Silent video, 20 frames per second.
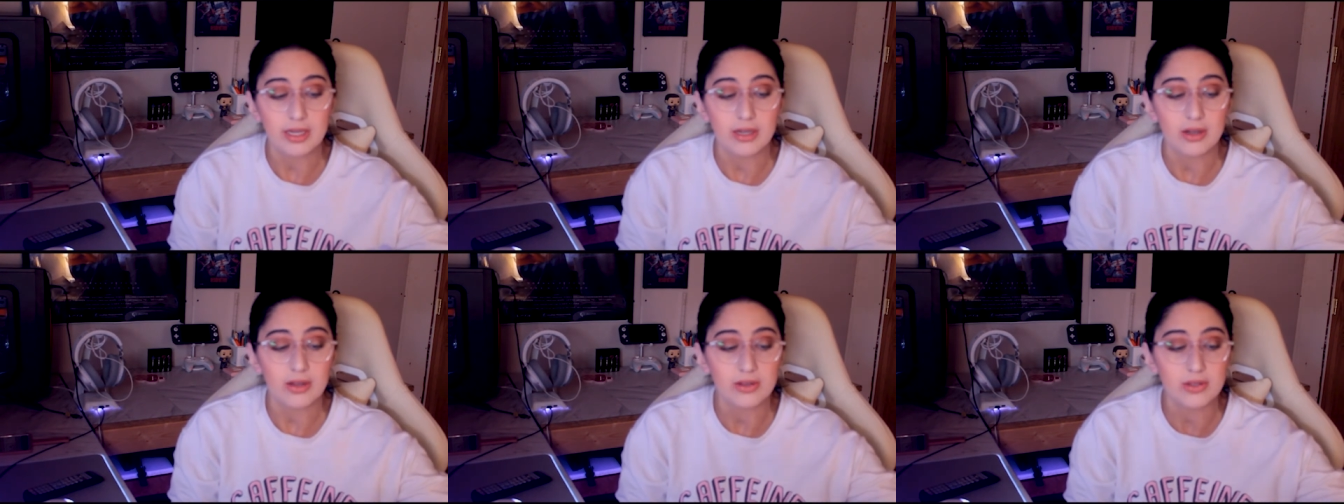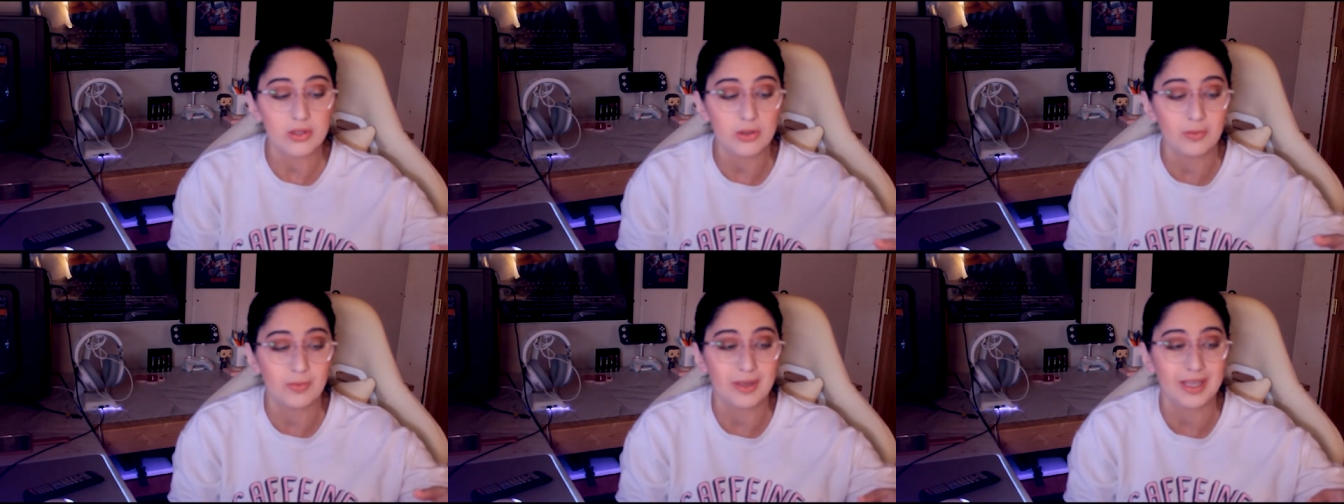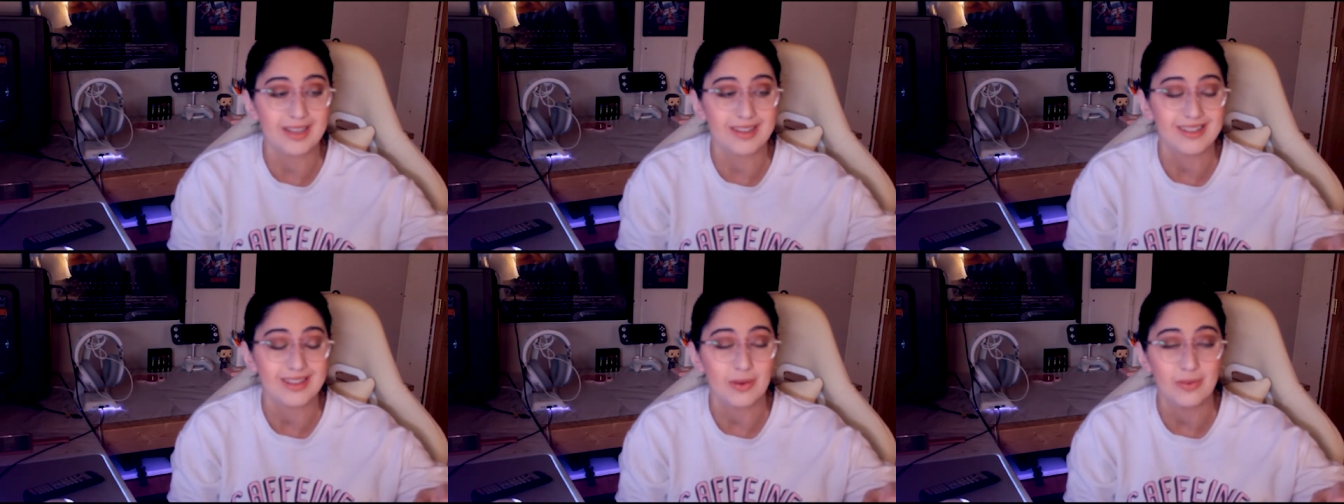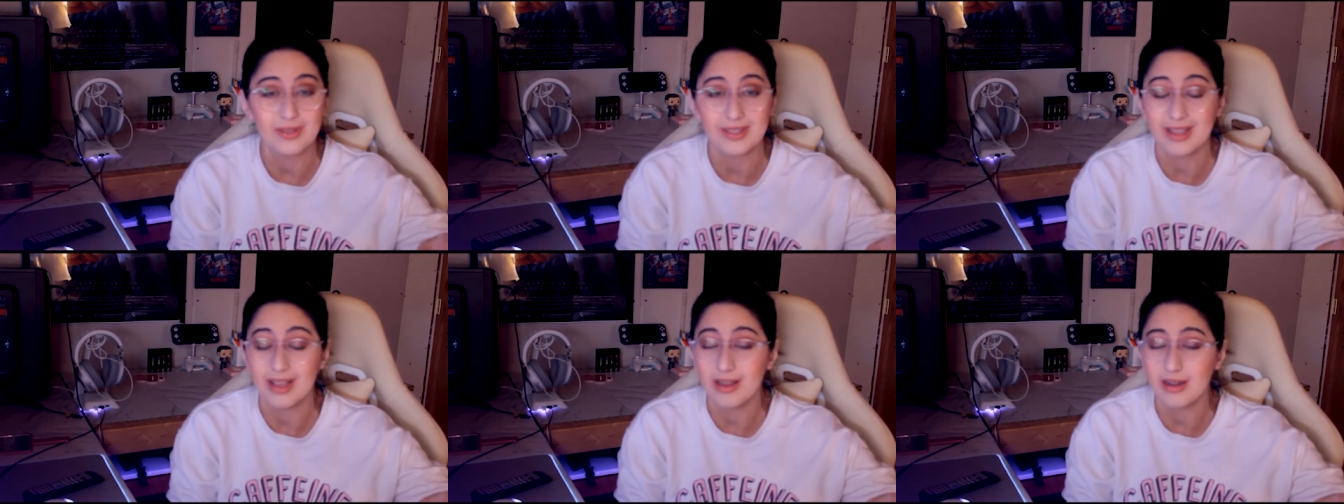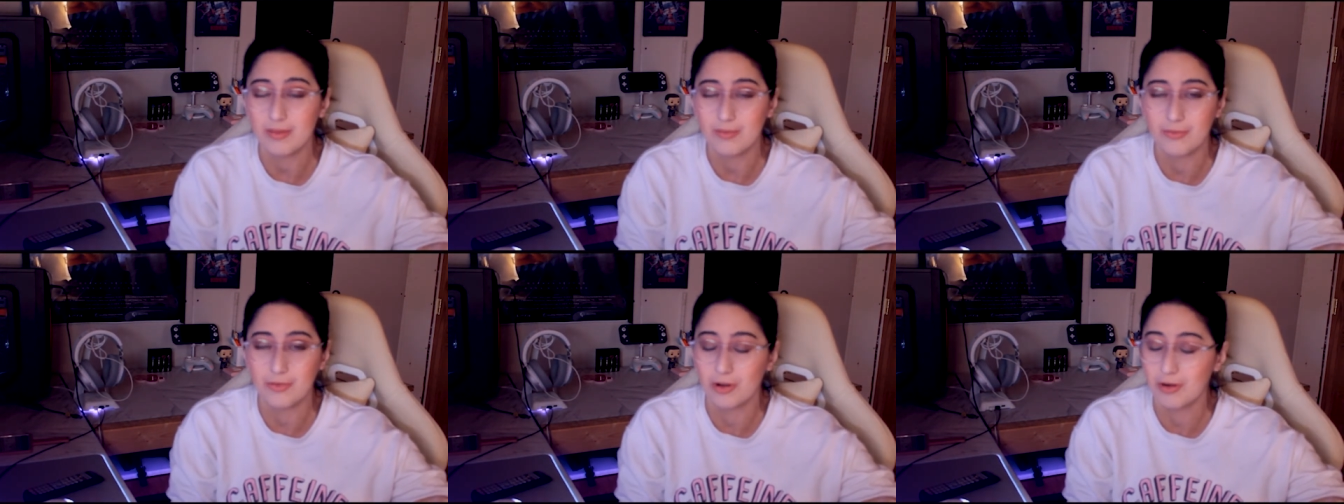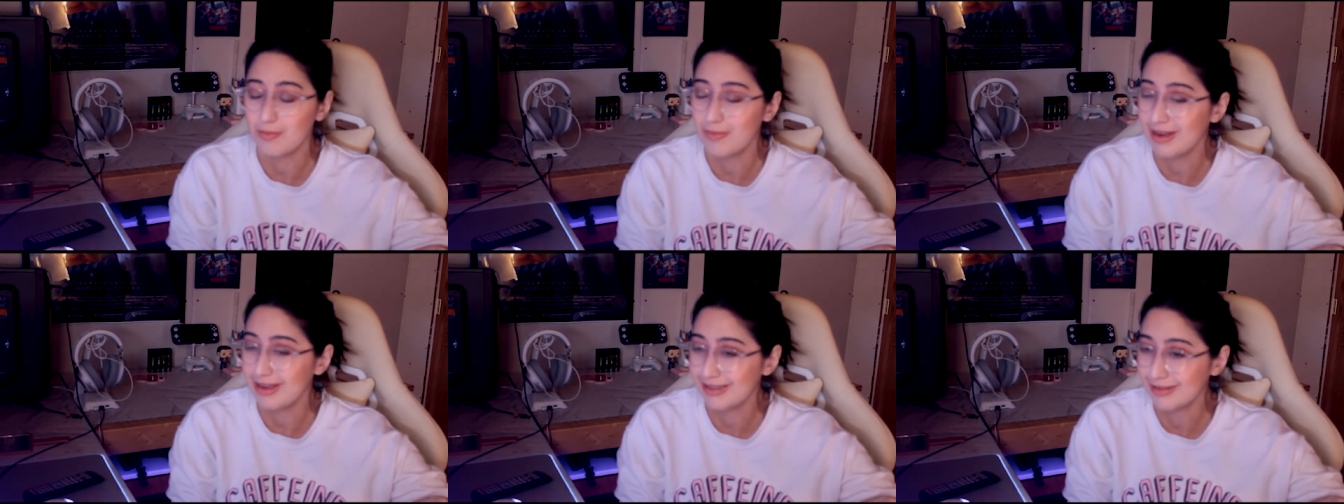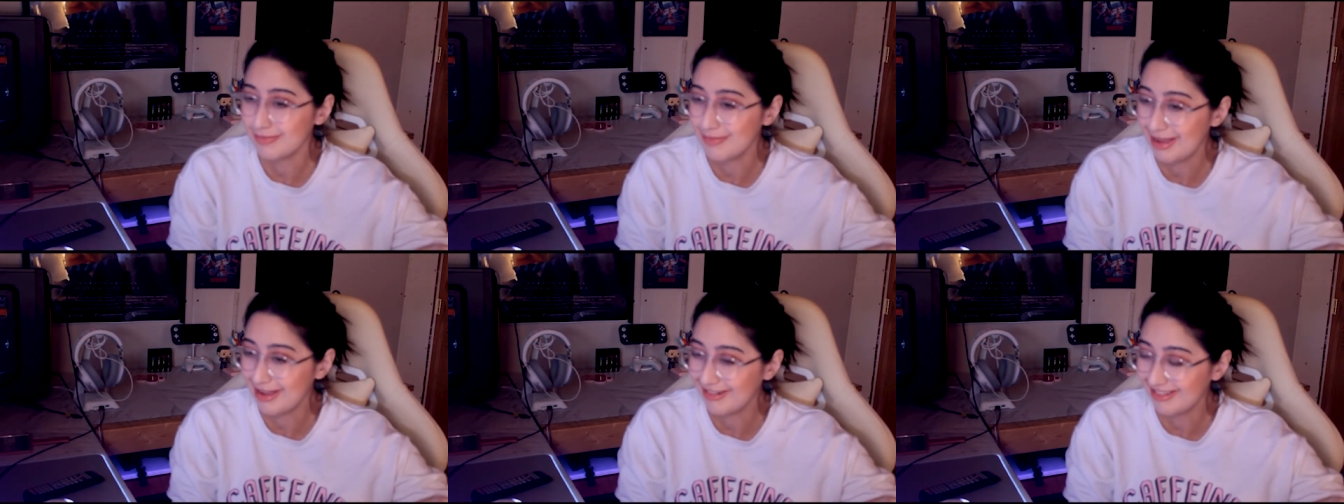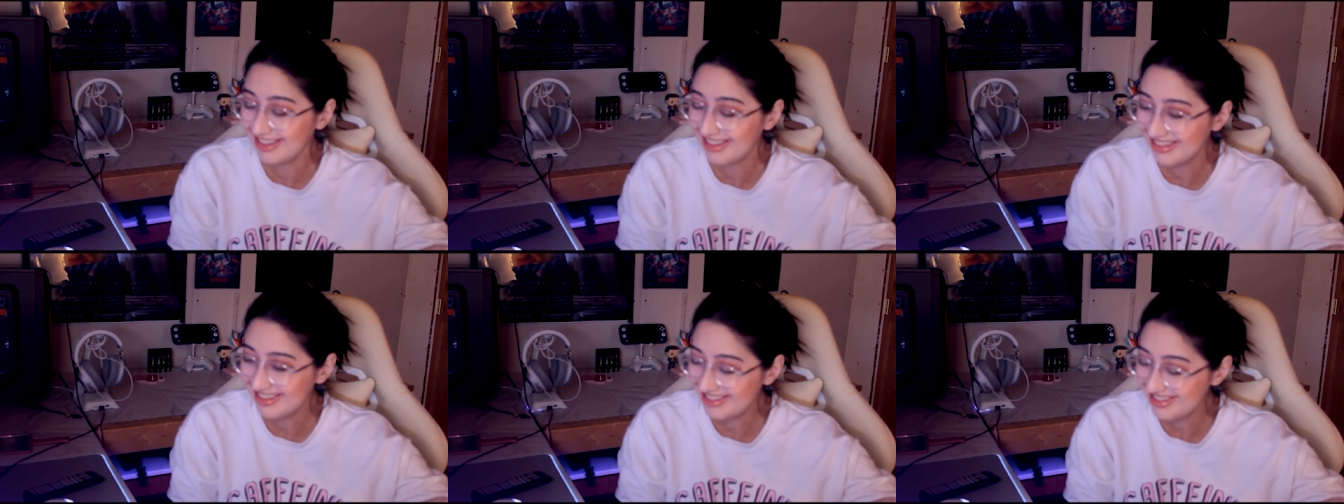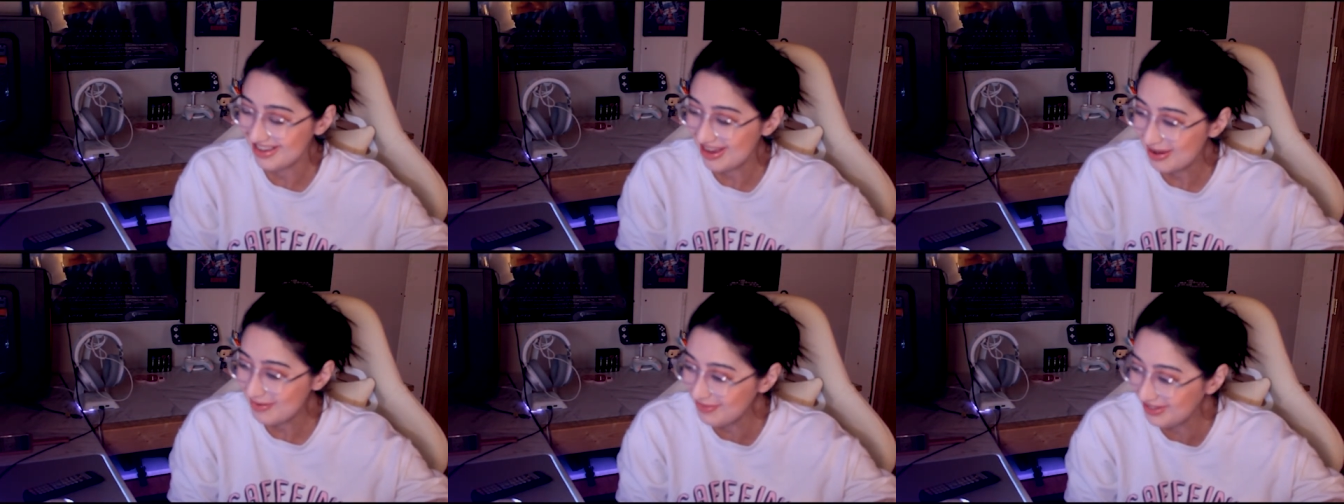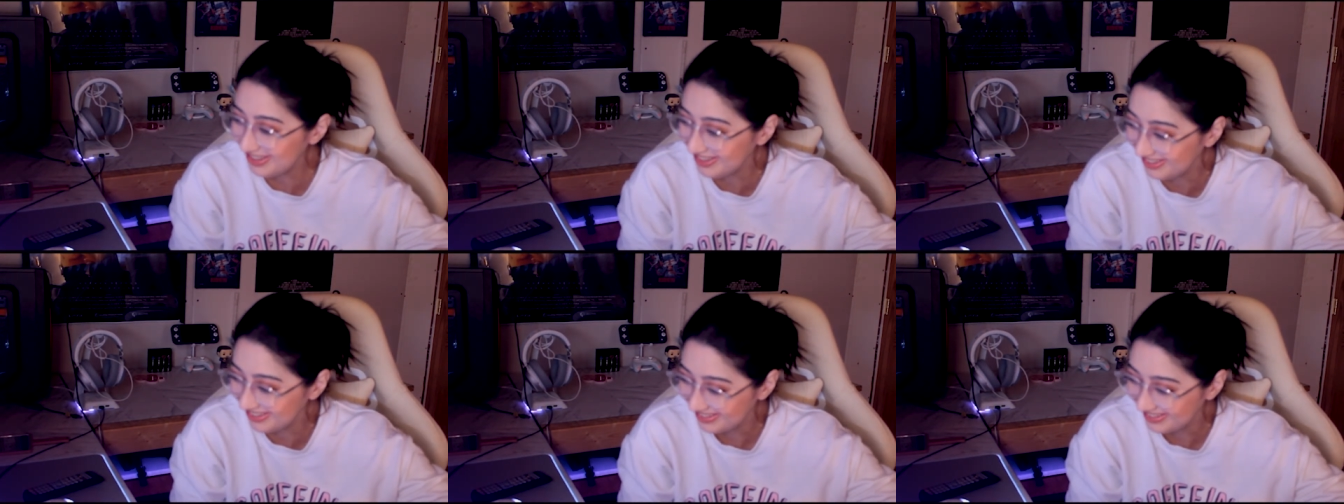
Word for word: and also because I was not up for a boss battle at the time.